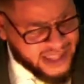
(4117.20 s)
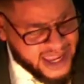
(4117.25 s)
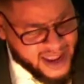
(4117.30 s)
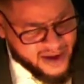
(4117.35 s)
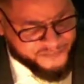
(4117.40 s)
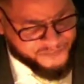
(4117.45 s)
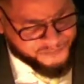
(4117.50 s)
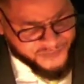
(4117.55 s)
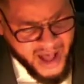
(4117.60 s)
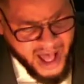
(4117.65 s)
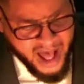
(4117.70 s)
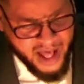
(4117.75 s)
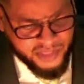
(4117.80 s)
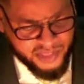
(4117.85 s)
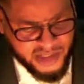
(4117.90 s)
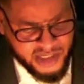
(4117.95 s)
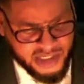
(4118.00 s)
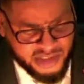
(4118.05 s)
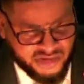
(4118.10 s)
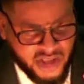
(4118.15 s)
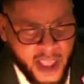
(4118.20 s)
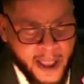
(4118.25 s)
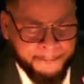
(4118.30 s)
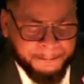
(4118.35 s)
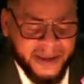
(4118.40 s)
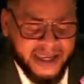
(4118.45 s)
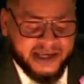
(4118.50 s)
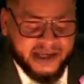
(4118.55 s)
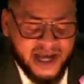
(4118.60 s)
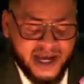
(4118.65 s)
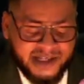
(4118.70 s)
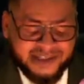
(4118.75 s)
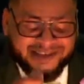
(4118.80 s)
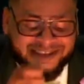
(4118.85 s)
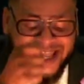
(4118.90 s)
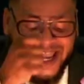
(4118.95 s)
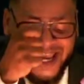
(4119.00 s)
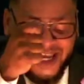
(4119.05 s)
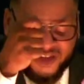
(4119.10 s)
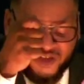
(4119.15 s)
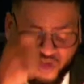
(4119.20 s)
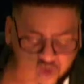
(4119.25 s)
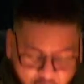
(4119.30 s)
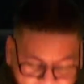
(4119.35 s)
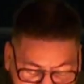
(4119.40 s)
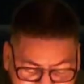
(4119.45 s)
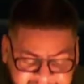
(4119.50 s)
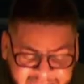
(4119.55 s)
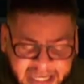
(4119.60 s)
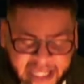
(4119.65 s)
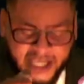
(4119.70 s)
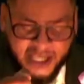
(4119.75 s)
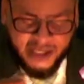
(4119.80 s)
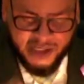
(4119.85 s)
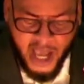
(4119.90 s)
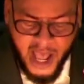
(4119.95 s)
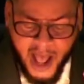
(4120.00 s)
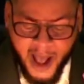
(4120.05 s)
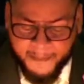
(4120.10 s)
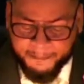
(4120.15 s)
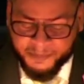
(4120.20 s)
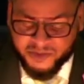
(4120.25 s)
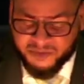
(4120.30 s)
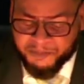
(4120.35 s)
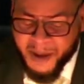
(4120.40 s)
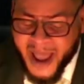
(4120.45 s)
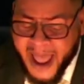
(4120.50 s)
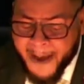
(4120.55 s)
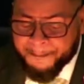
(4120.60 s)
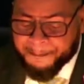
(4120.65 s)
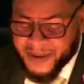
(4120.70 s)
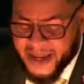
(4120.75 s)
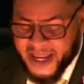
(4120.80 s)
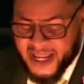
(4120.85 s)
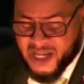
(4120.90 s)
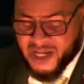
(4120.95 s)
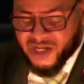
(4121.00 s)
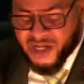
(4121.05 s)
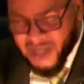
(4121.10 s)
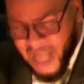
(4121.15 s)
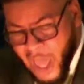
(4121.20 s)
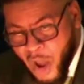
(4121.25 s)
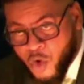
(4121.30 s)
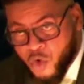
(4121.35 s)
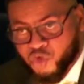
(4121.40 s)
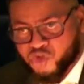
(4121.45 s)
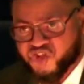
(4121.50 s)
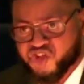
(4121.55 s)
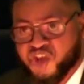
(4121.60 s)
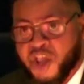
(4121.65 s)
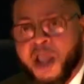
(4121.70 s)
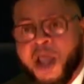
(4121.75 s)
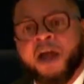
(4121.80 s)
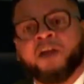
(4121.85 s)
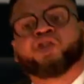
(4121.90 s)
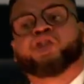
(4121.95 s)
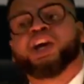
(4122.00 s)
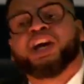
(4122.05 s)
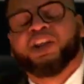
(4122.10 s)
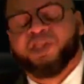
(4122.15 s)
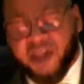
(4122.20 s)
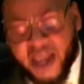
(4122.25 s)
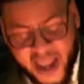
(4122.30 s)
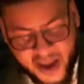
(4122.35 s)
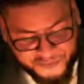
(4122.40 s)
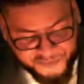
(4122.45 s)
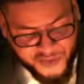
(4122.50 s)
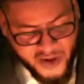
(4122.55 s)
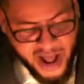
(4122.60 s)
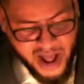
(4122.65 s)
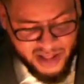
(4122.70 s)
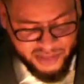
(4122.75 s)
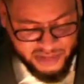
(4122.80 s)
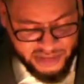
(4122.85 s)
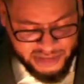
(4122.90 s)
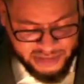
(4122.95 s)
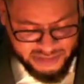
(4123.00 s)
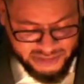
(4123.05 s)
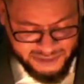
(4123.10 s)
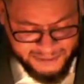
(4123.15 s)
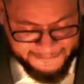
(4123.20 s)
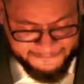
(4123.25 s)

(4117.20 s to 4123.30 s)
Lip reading: their fathers, because their training comes by being close to their fathers.